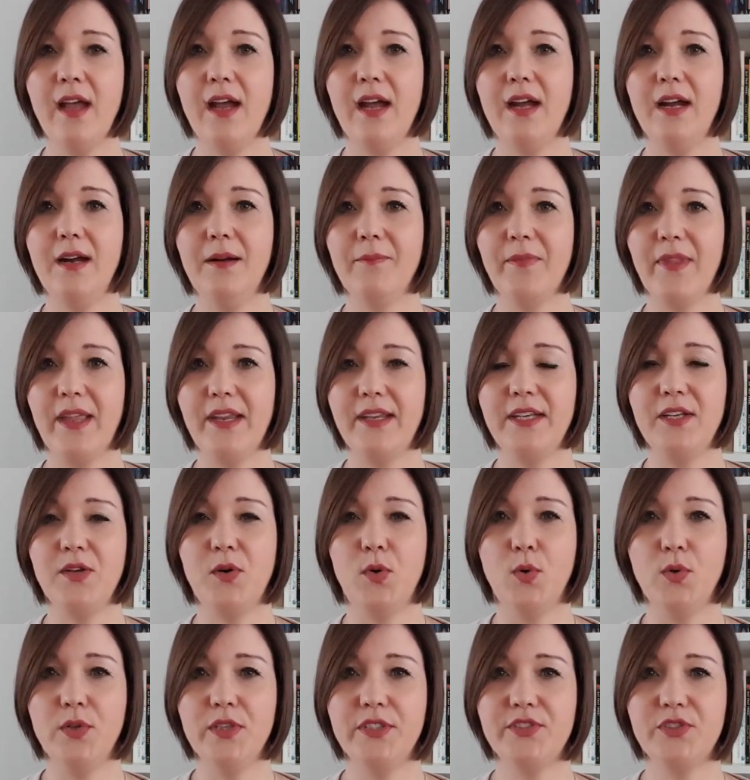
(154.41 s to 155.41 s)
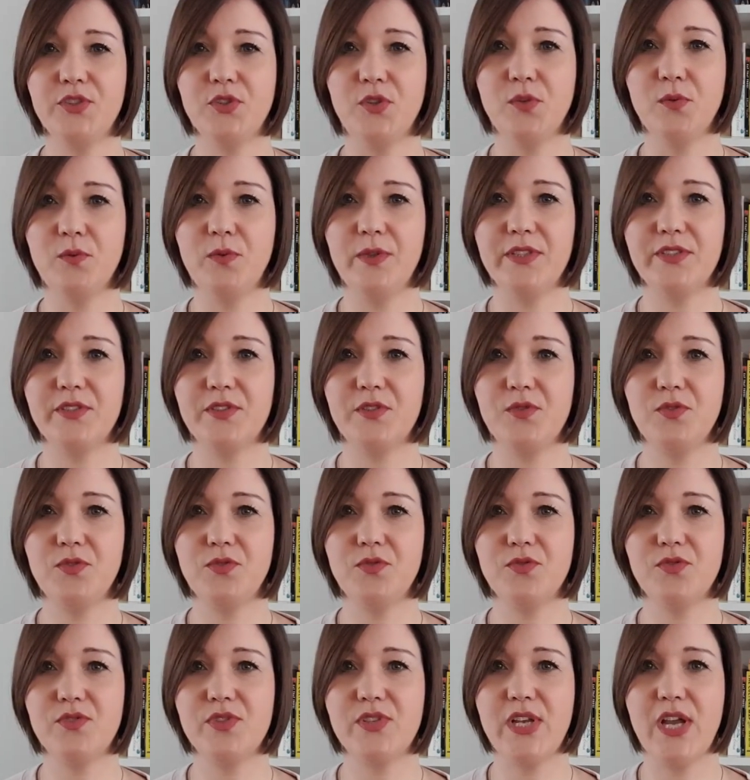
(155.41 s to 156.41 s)
And it's always
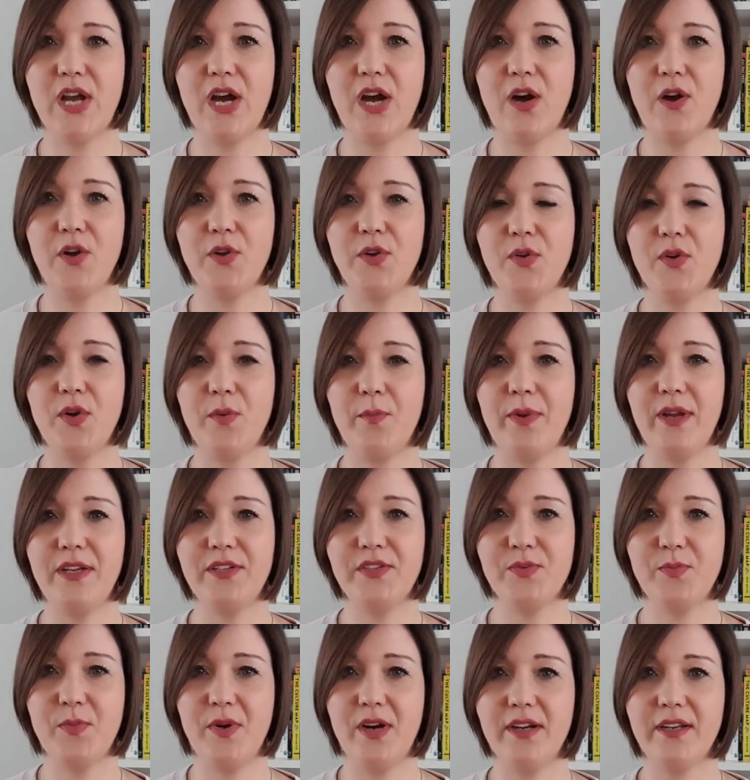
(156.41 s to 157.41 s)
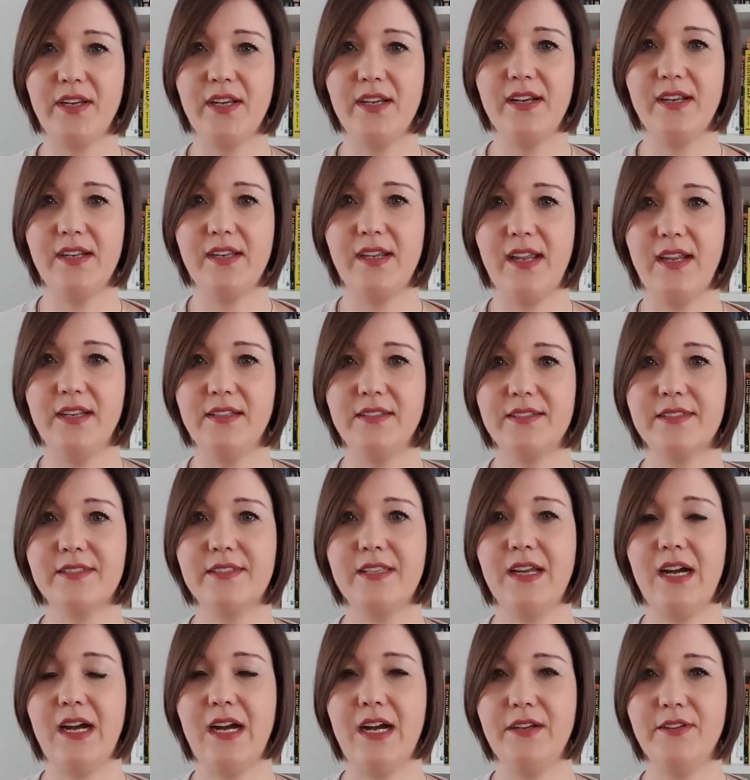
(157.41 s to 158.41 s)
good to see how you are benchmarking
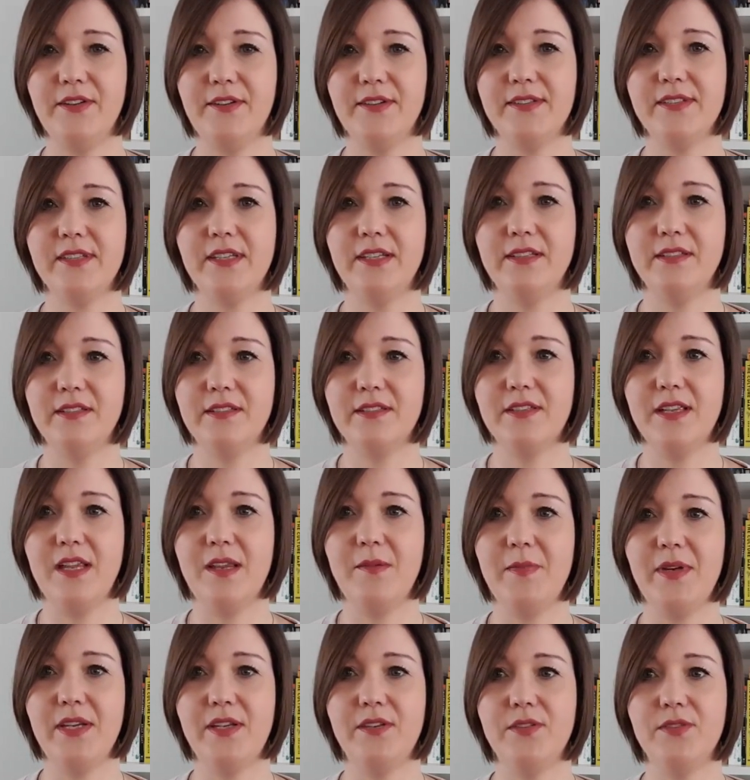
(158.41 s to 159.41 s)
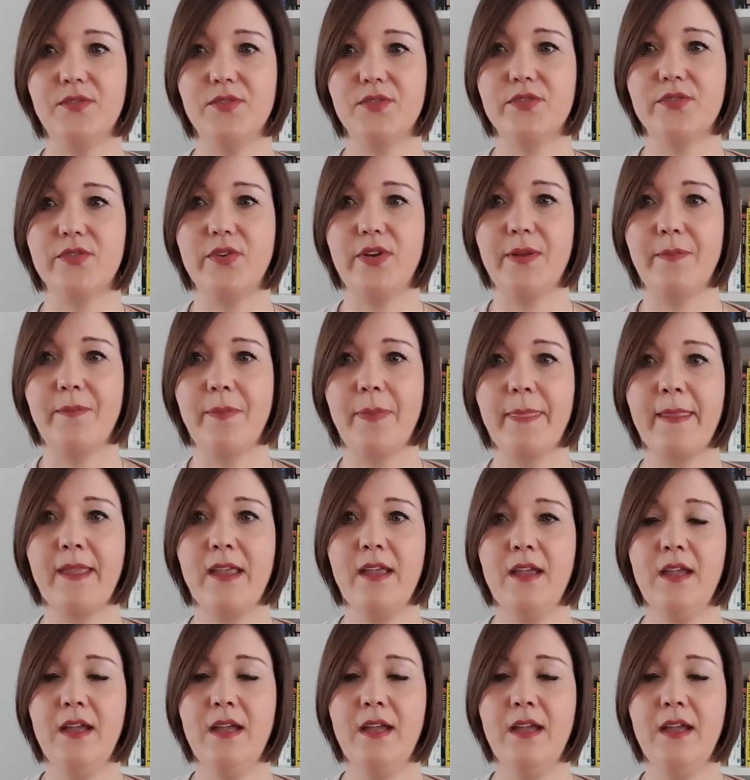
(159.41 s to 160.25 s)
against others in the same industry.